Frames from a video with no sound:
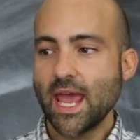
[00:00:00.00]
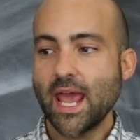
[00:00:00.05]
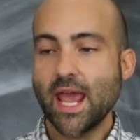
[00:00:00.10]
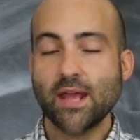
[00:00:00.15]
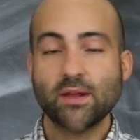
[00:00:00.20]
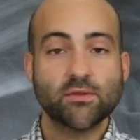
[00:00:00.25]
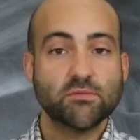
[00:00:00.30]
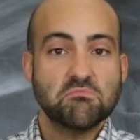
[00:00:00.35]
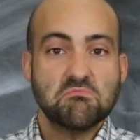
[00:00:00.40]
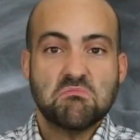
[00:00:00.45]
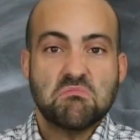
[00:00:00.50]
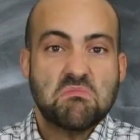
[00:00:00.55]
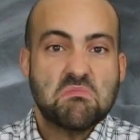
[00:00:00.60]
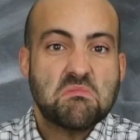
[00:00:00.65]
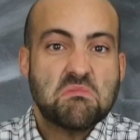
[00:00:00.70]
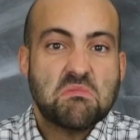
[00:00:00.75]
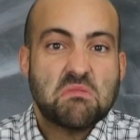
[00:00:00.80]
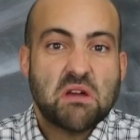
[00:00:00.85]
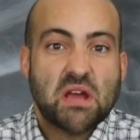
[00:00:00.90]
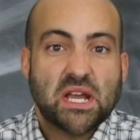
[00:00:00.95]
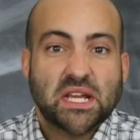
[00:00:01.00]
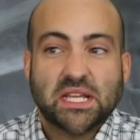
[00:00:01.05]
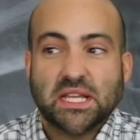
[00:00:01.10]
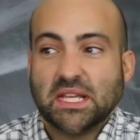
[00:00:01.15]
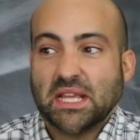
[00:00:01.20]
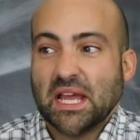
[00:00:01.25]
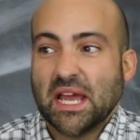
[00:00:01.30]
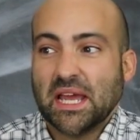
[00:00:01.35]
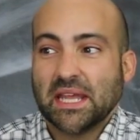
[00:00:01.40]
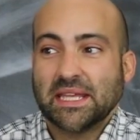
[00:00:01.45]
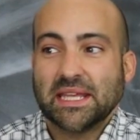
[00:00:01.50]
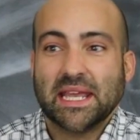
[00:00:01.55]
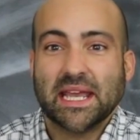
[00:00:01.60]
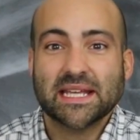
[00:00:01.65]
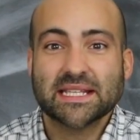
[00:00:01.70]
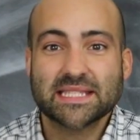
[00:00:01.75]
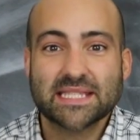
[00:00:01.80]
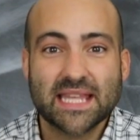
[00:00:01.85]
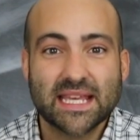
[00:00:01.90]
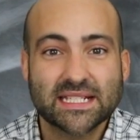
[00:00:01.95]
And I, I
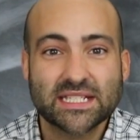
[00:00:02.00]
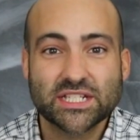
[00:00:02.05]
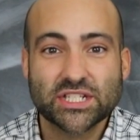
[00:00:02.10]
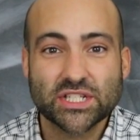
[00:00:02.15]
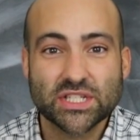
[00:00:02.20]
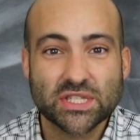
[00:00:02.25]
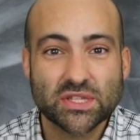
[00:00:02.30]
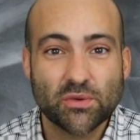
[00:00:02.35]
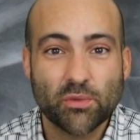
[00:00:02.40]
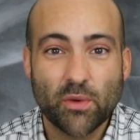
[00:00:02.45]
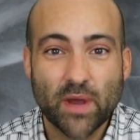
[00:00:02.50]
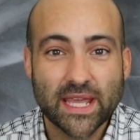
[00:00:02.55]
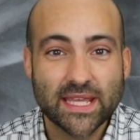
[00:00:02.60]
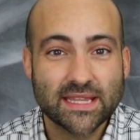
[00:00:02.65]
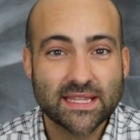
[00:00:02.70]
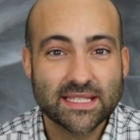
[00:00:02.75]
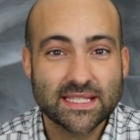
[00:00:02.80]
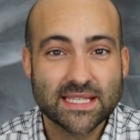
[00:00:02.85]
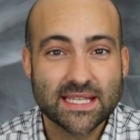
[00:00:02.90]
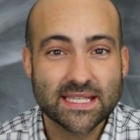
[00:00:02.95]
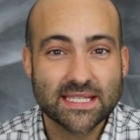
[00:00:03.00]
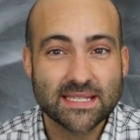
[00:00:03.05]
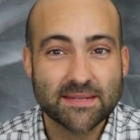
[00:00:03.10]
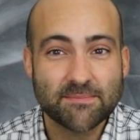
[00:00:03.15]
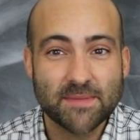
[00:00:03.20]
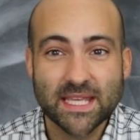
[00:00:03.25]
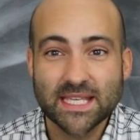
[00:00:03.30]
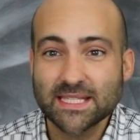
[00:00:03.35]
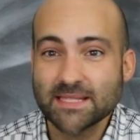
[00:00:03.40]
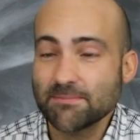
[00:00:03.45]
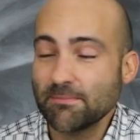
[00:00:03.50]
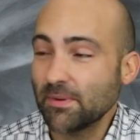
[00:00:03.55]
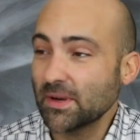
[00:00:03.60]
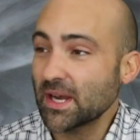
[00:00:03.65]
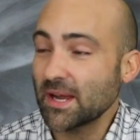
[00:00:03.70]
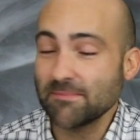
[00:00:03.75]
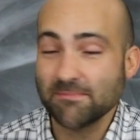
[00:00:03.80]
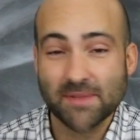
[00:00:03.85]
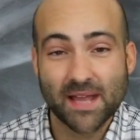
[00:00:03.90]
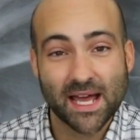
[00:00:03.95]
guess that's just the way the system is, but
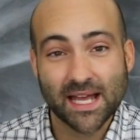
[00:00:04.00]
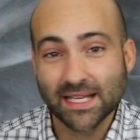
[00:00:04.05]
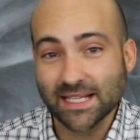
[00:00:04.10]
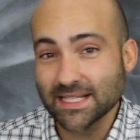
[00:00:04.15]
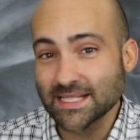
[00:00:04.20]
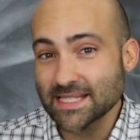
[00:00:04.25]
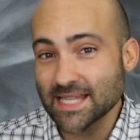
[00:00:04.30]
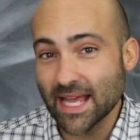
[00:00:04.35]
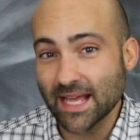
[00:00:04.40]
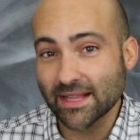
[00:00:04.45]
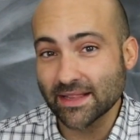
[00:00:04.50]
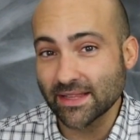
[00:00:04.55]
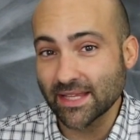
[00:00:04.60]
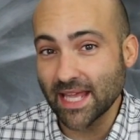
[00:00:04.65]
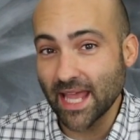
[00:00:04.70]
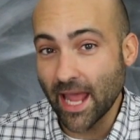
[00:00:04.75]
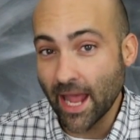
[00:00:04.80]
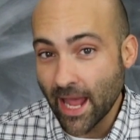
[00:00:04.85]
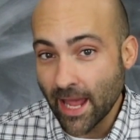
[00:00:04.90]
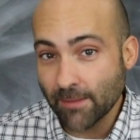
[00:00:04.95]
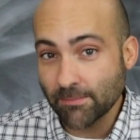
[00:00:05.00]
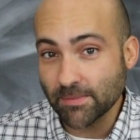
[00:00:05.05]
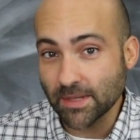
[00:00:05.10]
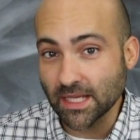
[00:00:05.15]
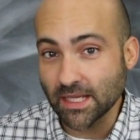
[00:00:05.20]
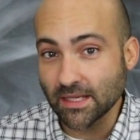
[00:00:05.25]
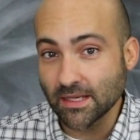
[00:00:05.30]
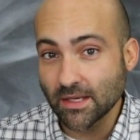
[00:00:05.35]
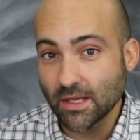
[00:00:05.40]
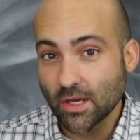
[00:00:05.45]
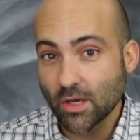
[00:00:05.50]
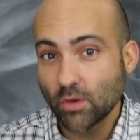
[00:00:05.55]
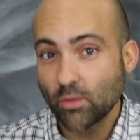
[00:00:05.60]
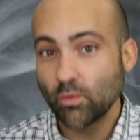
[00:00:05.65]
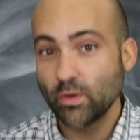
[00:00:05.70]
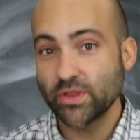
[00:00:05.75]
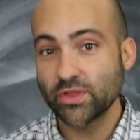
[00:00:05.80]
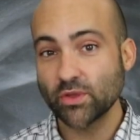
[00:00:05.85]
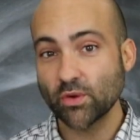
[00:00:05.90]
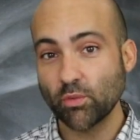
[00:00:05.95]
I'm not exactly happy
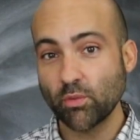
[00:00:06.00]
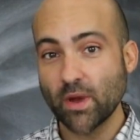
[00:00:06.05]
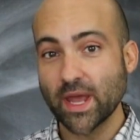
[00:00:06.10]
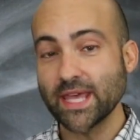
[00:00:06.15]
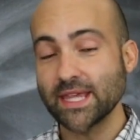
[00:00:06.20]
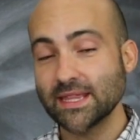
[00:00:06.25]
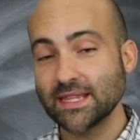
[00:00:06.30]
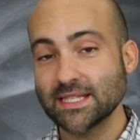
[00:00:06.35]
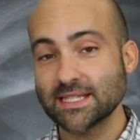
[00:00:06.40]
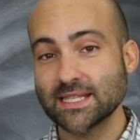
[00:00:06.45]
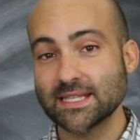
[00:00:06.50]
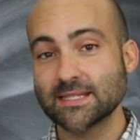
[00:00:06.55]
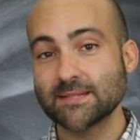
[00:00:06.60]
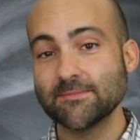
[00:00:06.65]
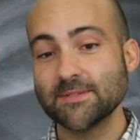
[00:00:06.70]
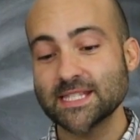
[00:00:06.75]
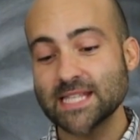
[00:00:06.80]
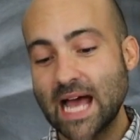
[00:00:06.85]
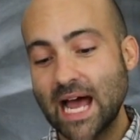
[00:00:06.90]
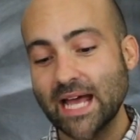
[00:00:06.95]
with the way the system is.